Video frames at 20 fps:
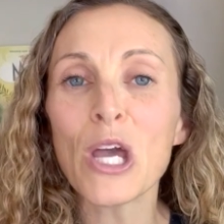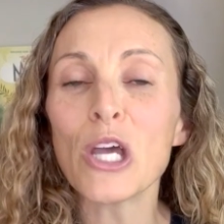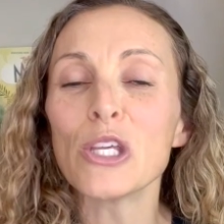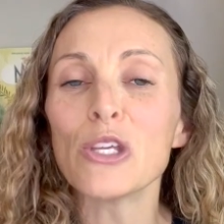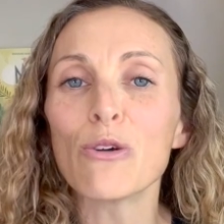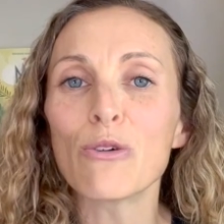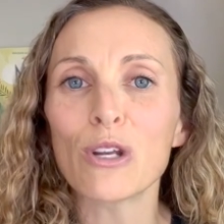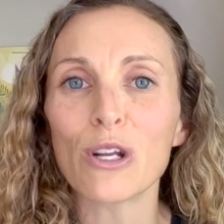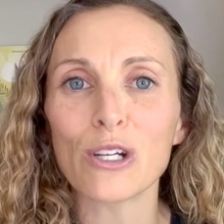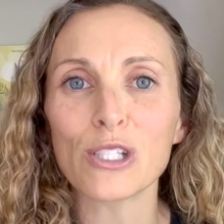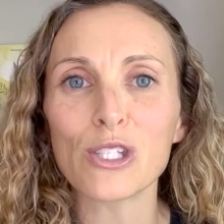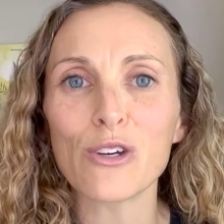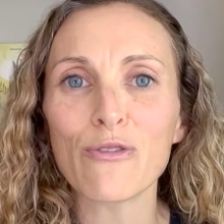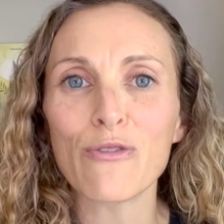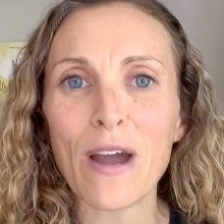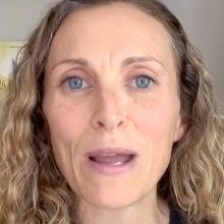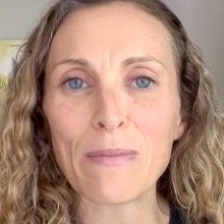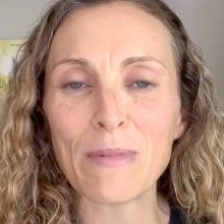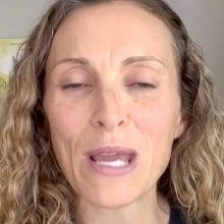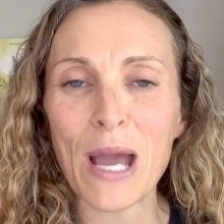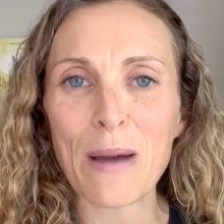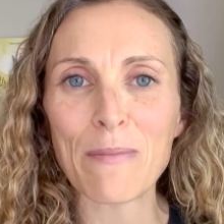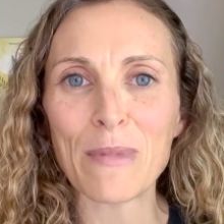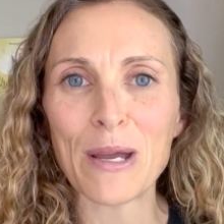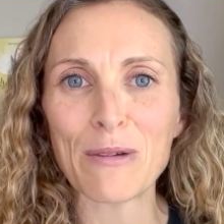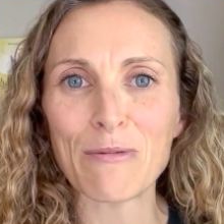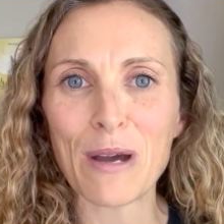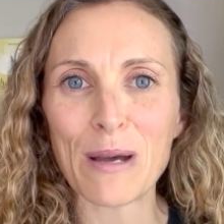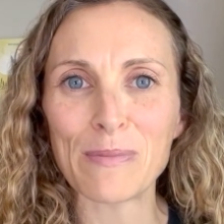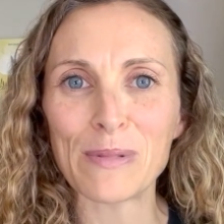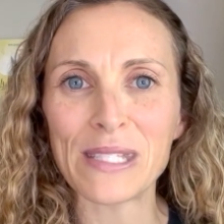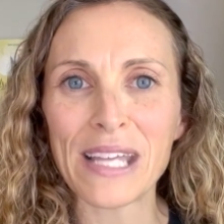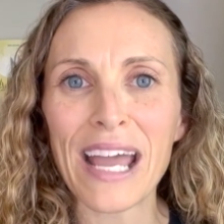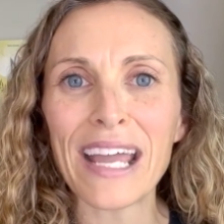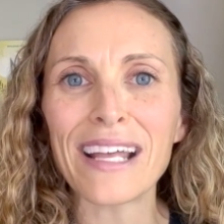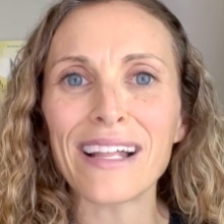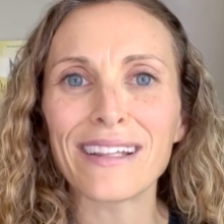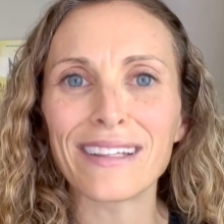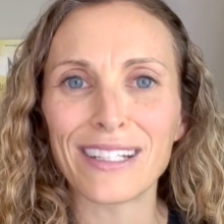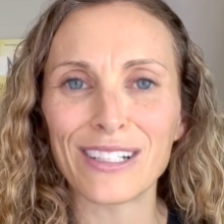You can also find me on my
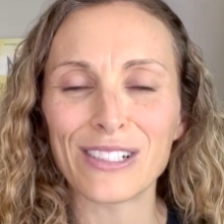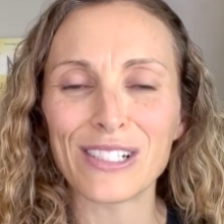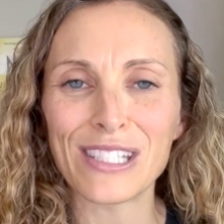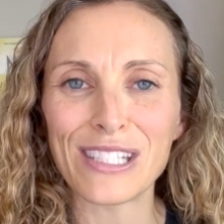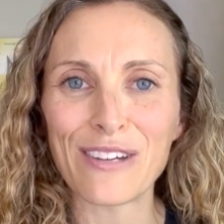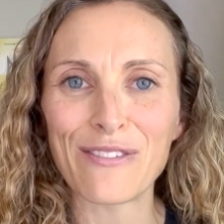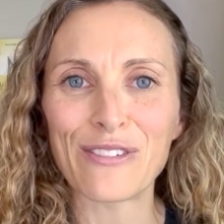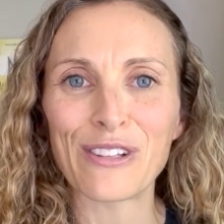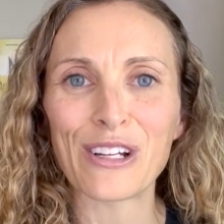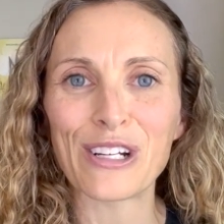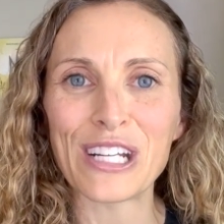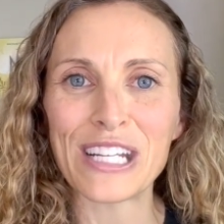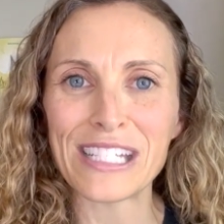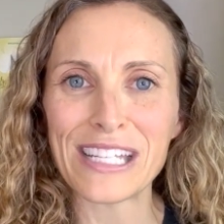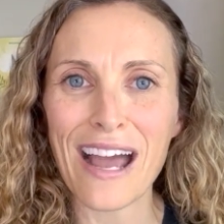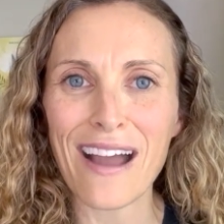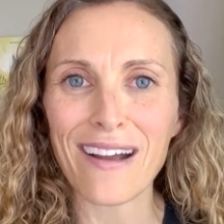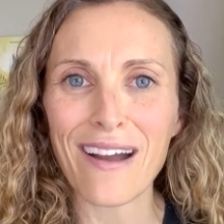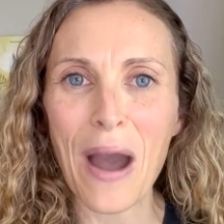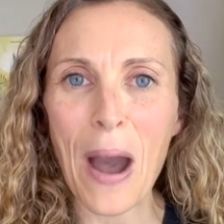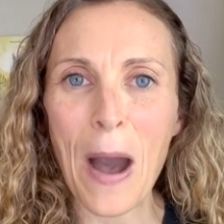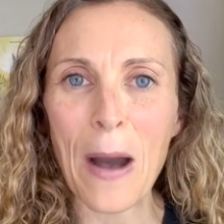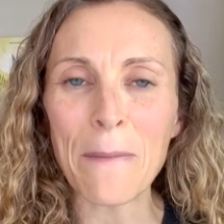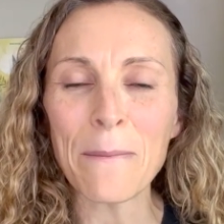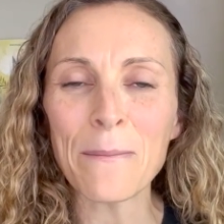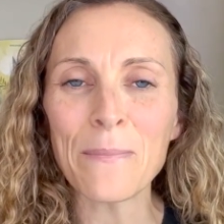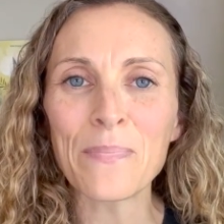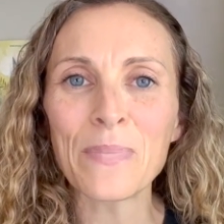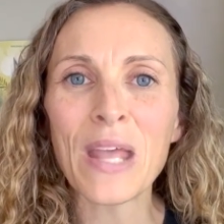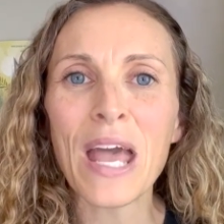website, littleslovelearning.com.